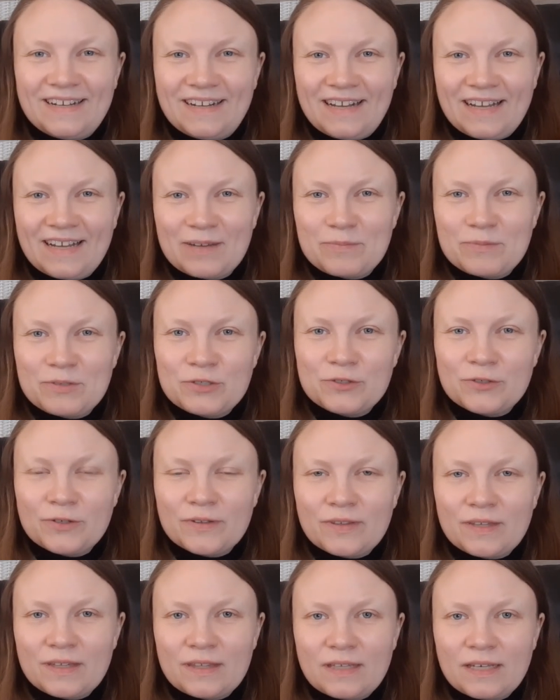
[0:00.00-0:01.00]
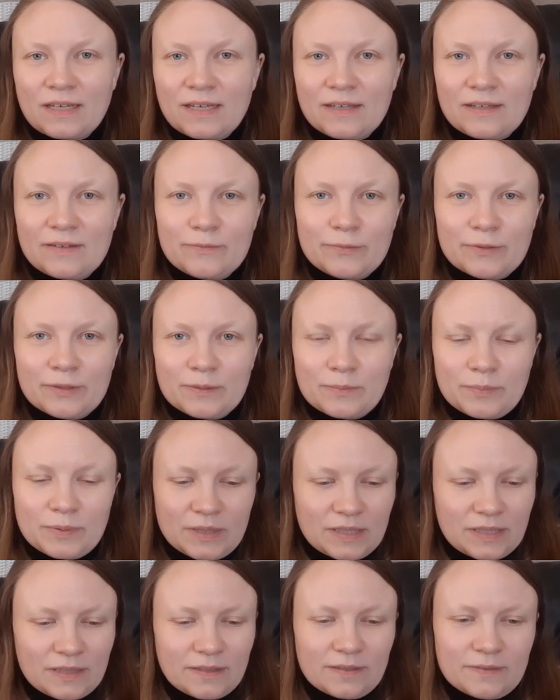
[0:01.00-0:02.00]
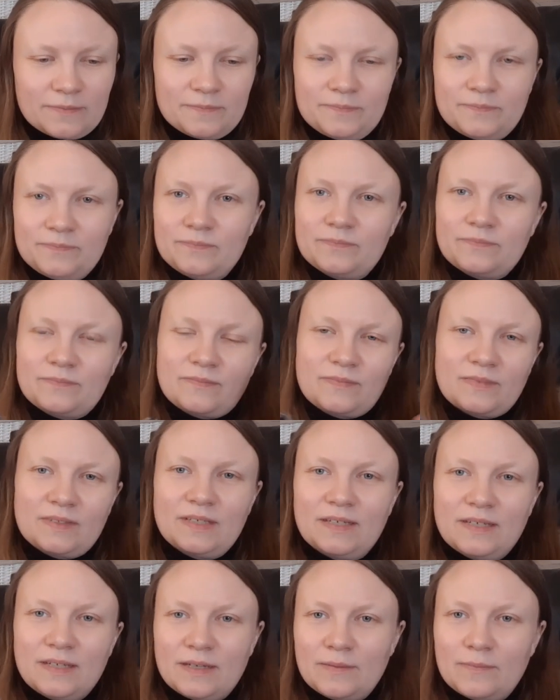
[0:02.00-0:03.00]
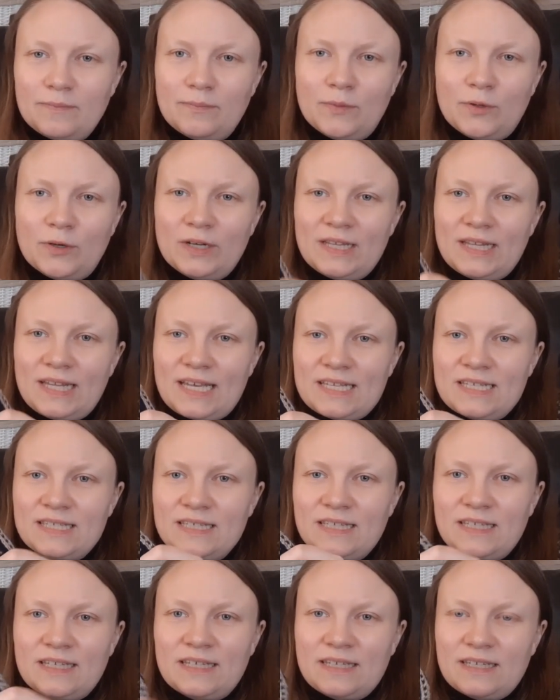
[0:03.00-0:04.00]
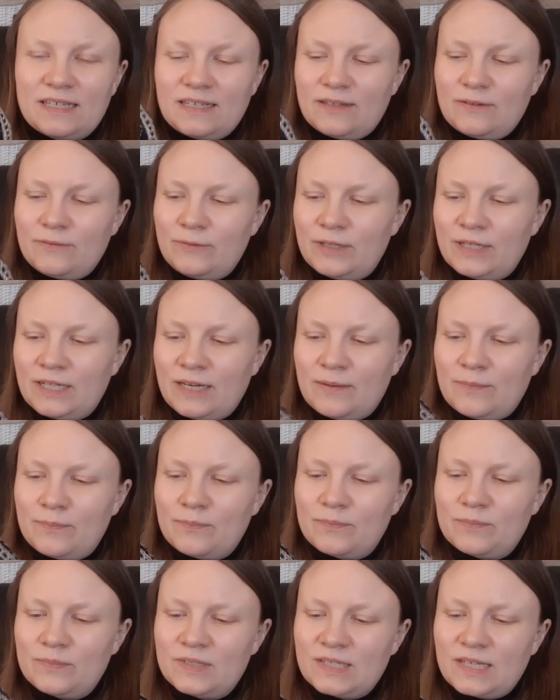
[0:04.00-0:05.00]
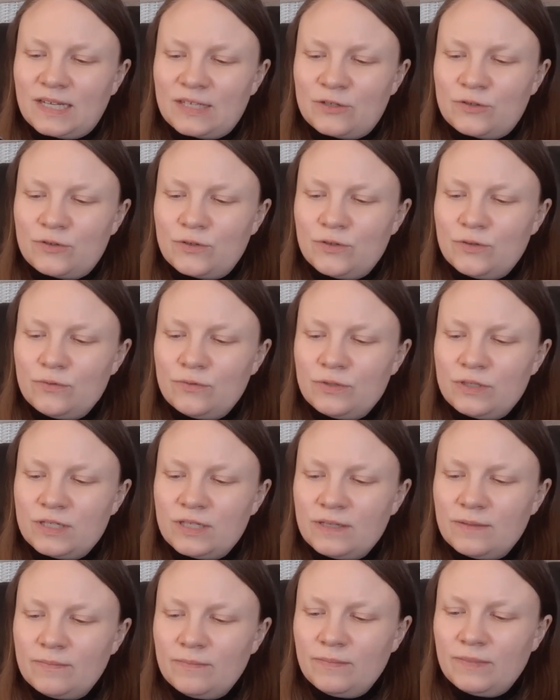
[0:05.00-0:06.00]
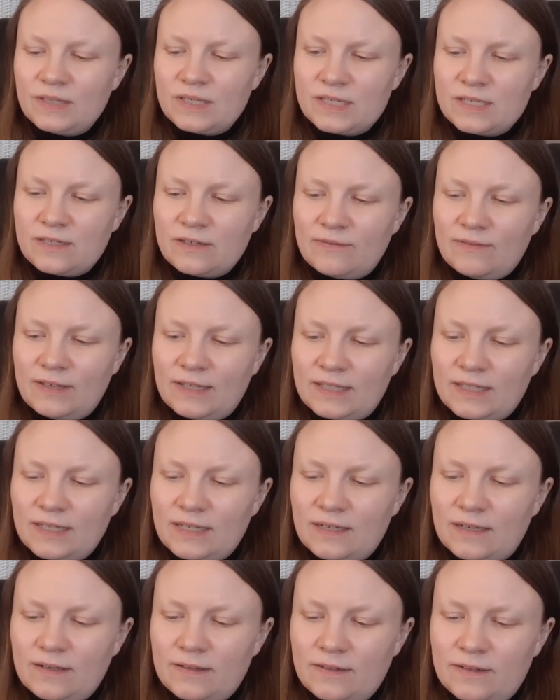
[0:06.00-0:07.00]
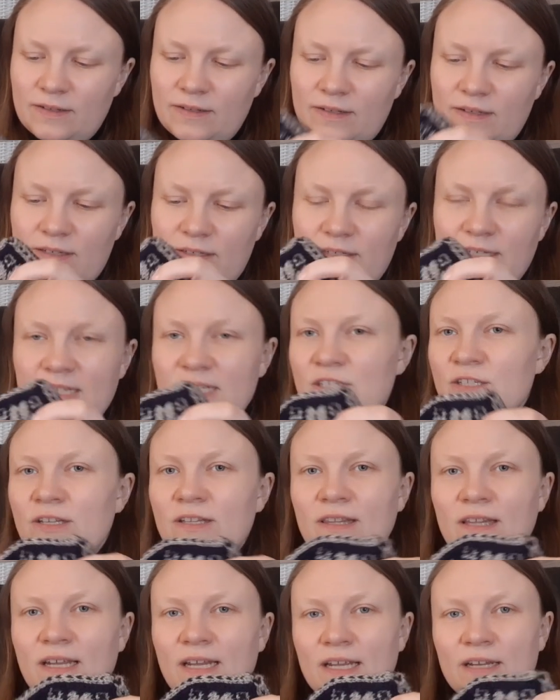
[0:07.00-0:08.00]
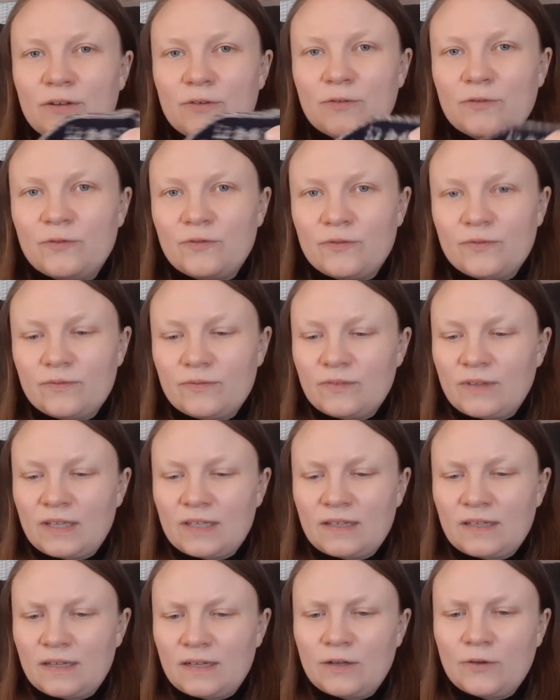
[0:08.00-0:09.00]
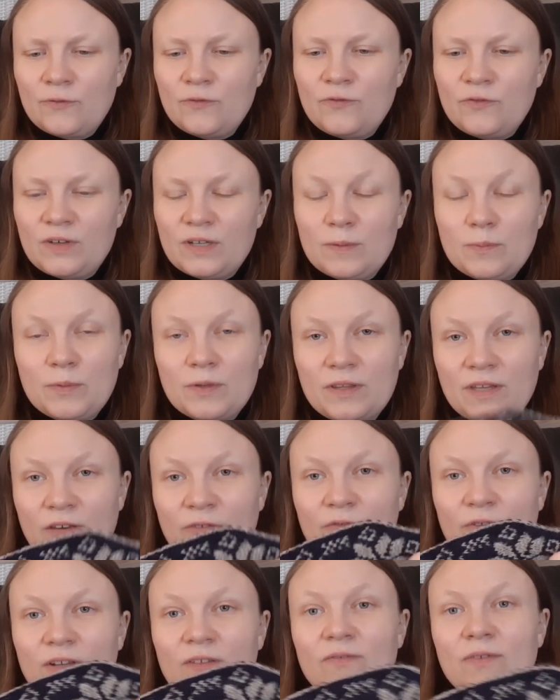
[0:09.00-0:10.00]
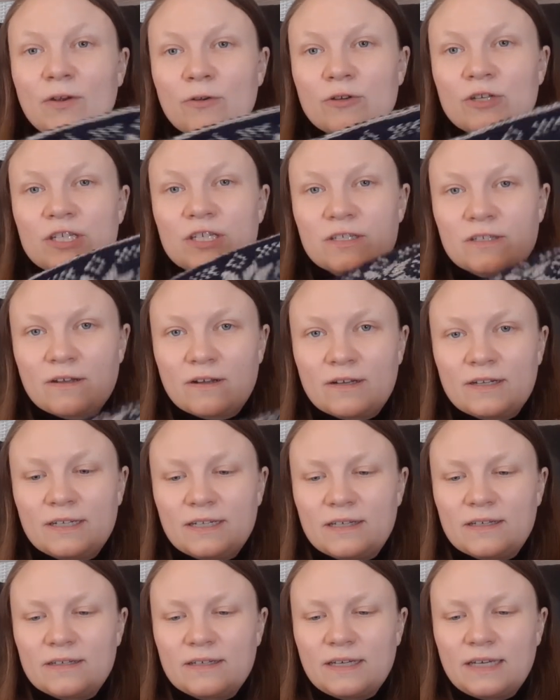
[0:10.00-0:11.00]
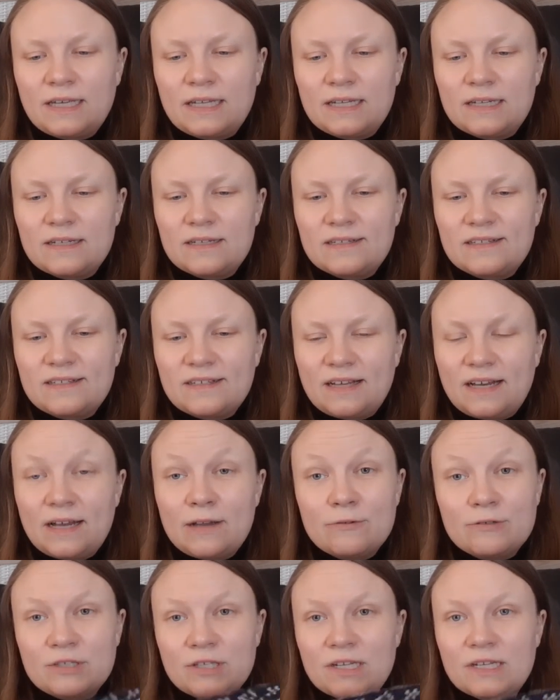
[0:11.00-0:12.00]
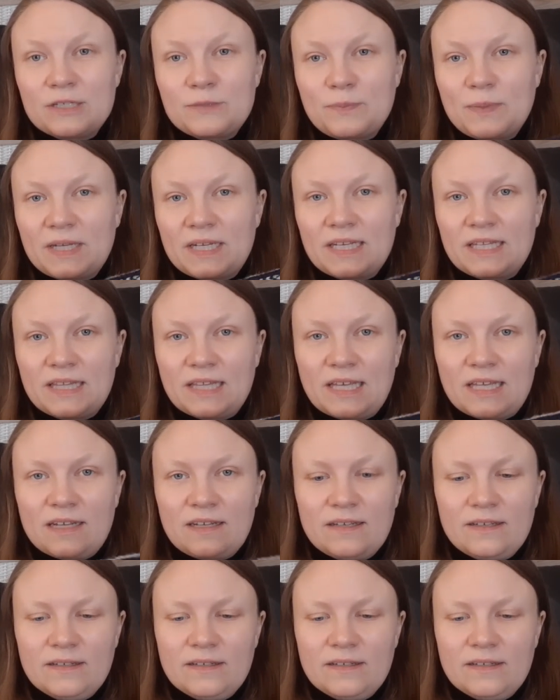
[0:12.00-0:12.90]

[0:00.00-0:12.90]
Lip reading: I am sure that they will be more elastic when I start to use them and stuff like that. It's not that they don't fit, but they fit very snugly, and I was not expecting that.